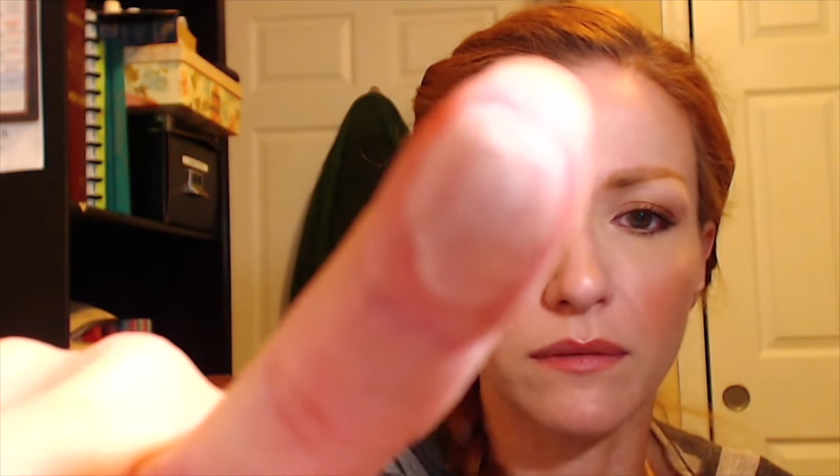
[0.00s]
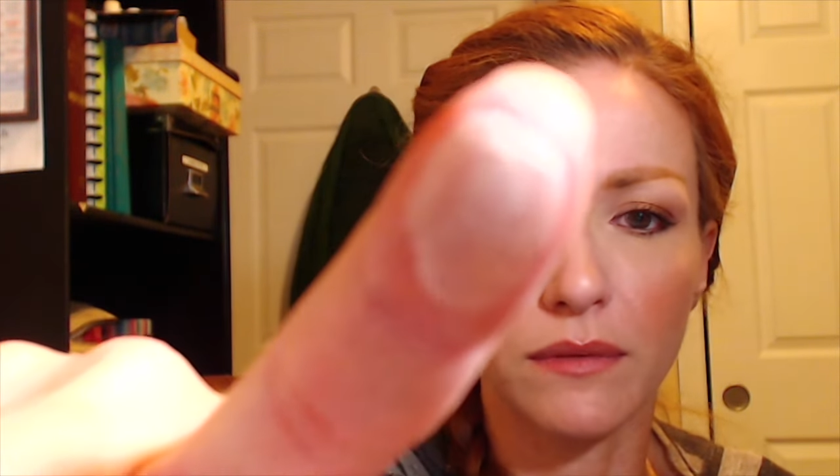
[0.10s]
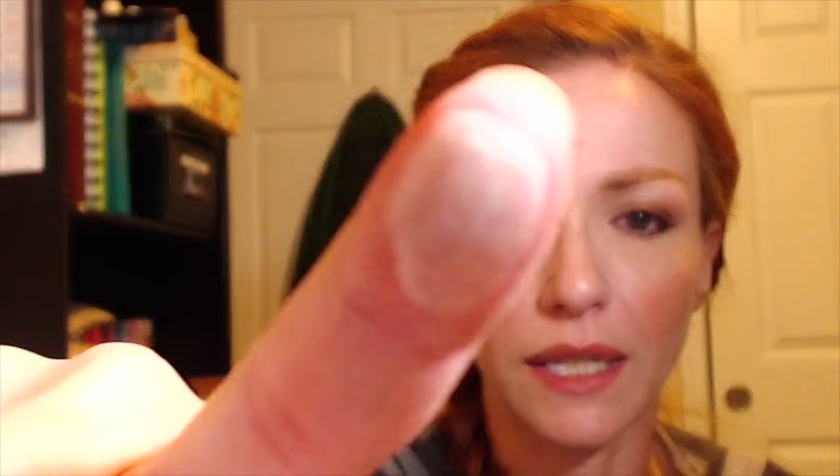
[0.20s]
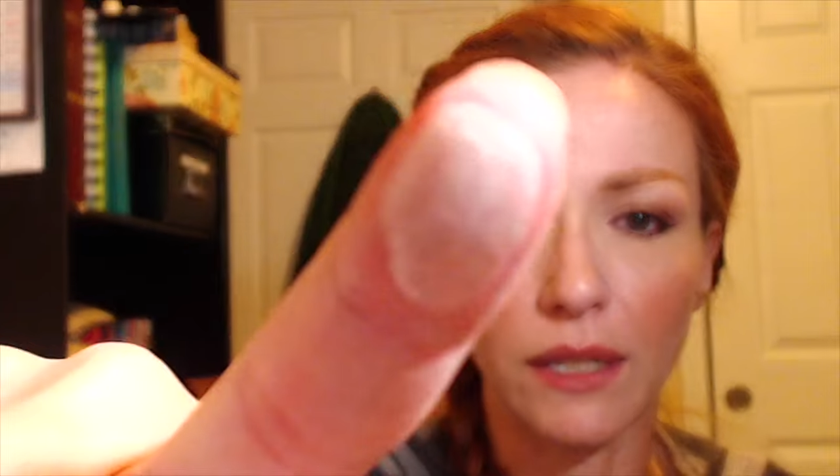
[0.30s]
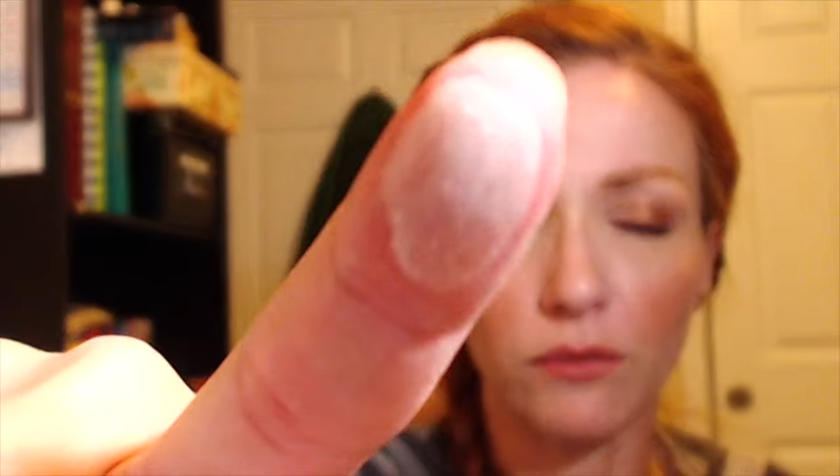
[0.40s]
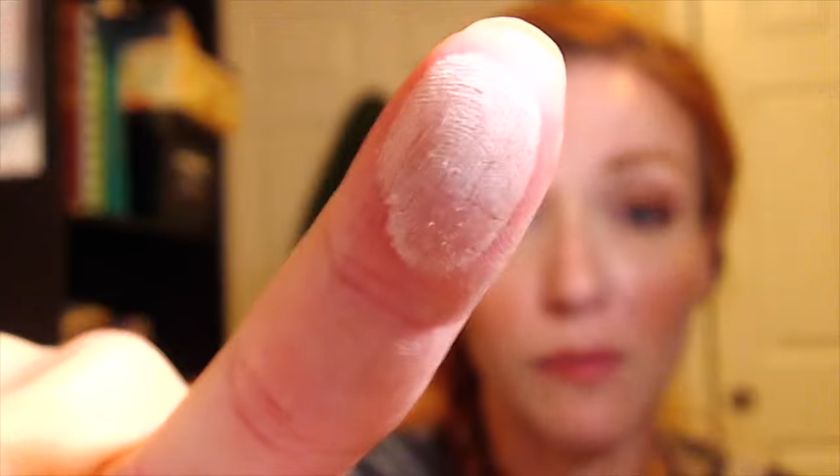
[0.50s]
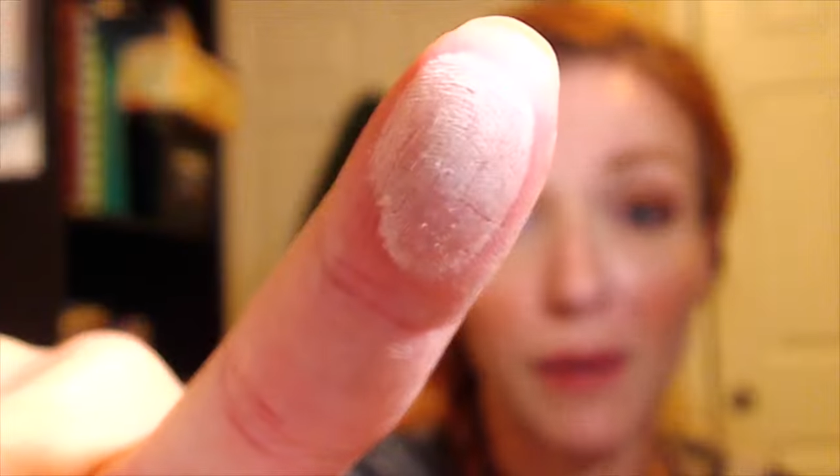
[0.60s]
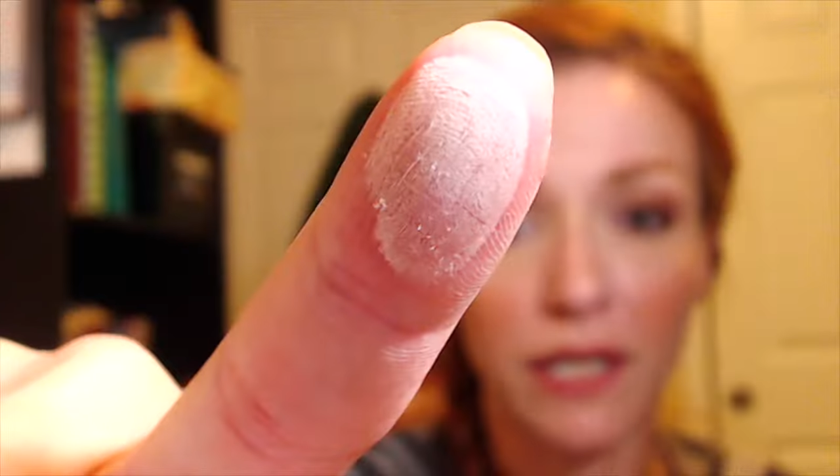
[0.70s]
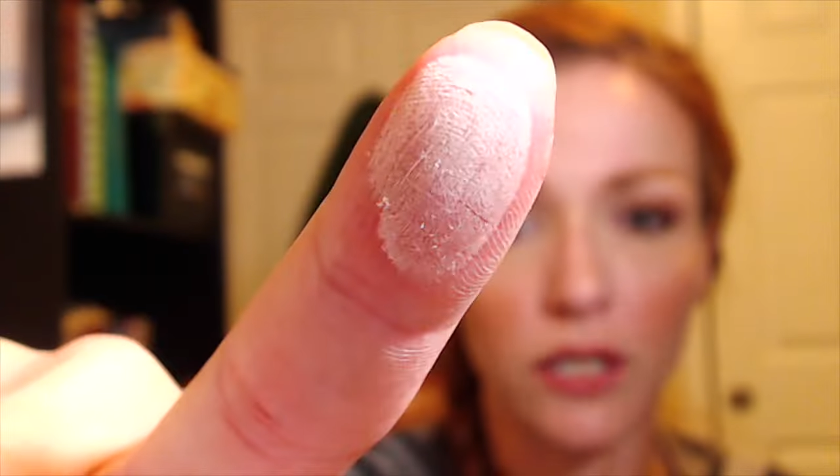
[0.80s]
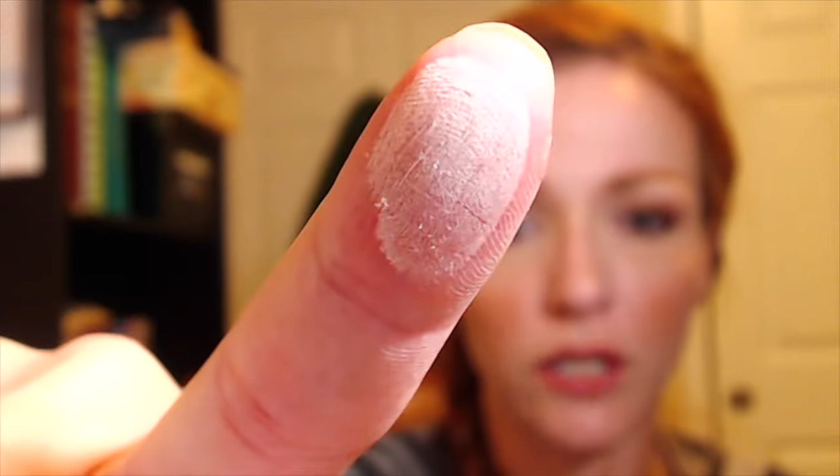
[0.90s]
like
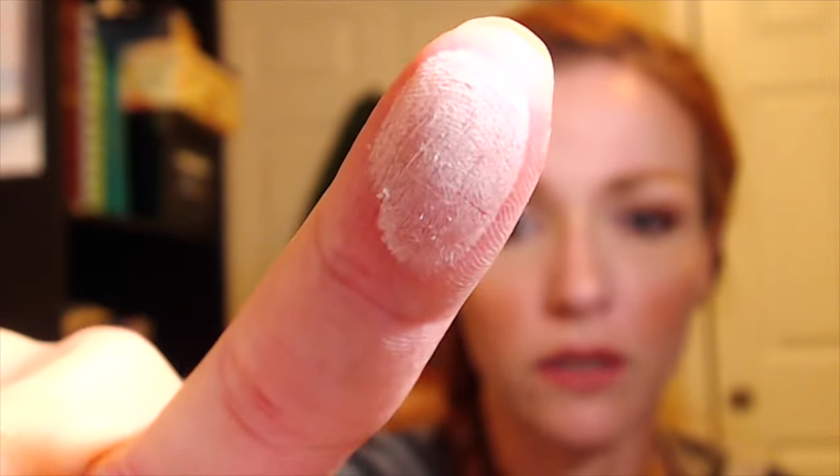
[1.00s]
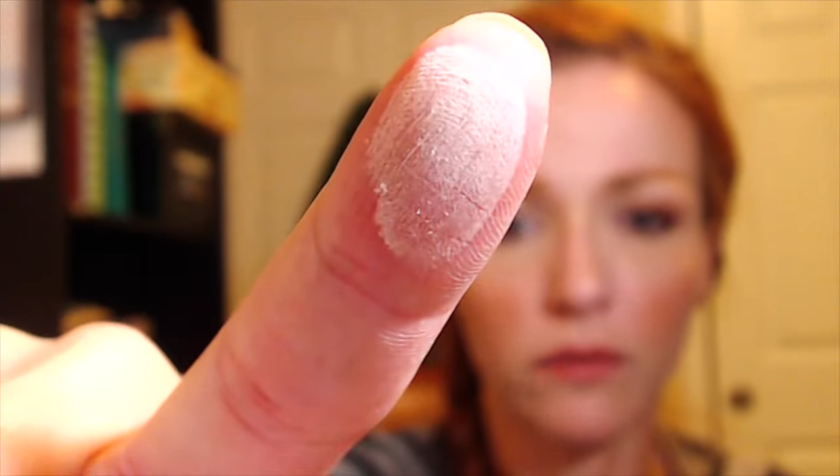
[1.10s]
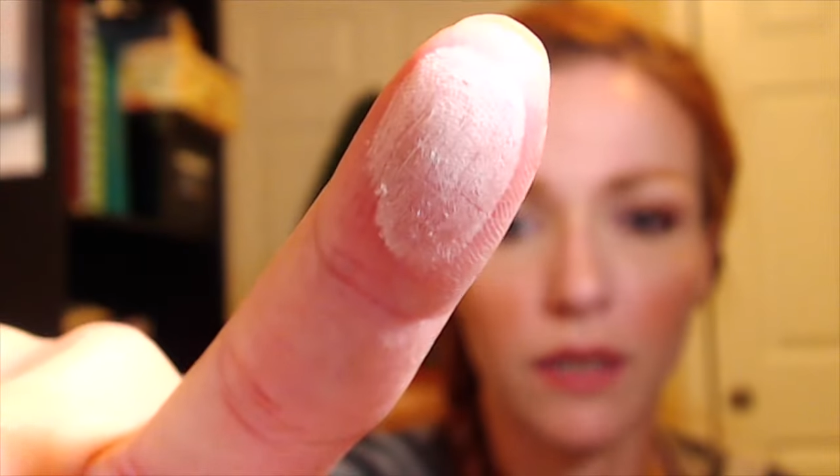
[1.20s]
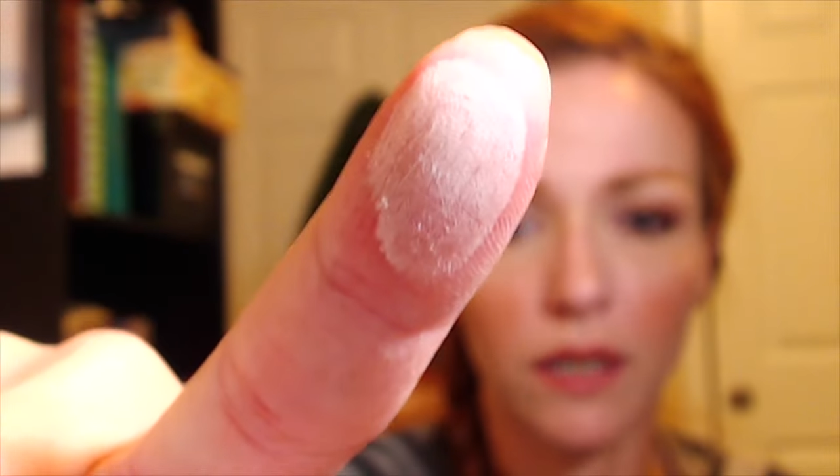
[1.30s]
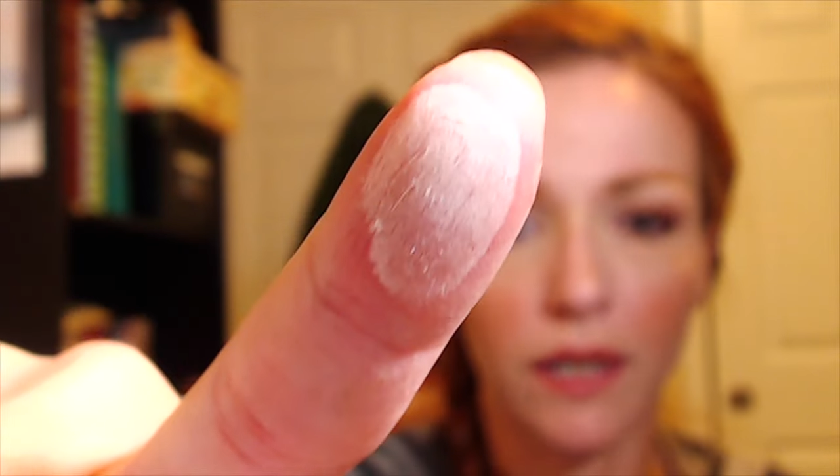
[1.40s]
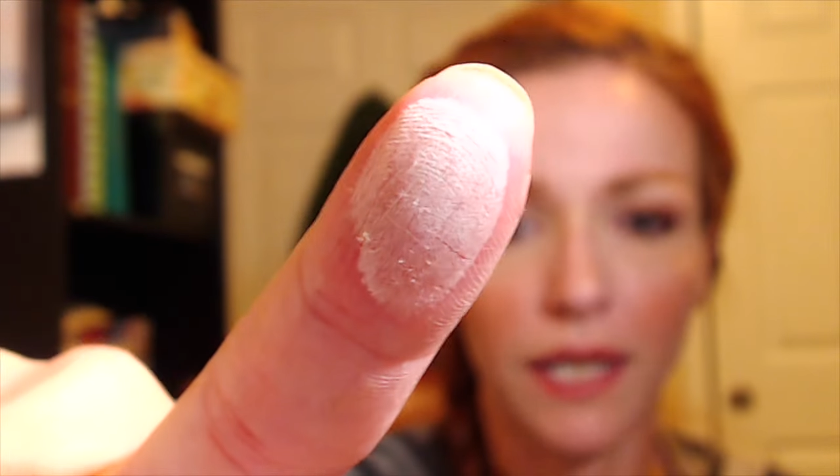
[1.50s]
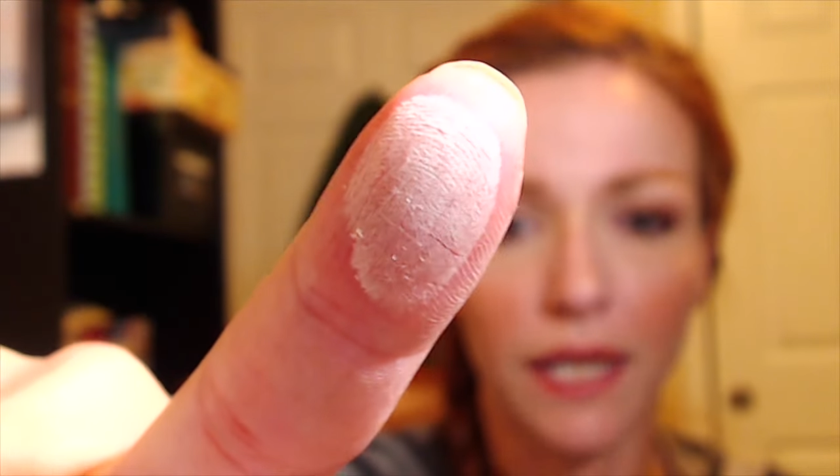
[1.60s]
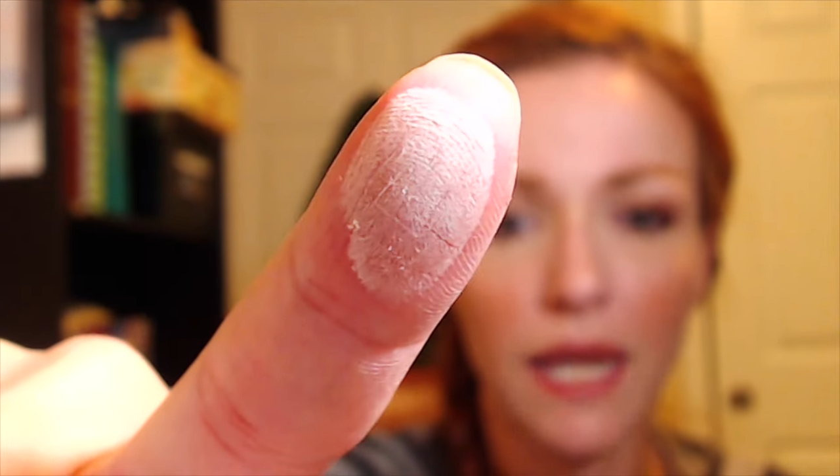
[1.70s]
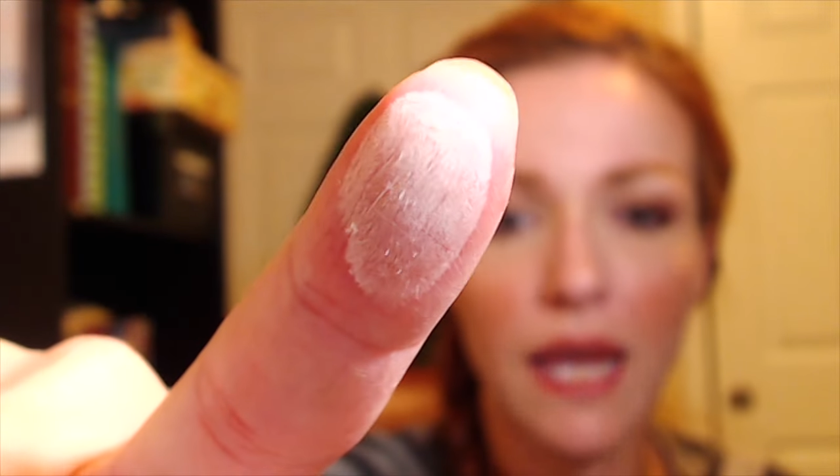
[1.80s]
reminding you, okay?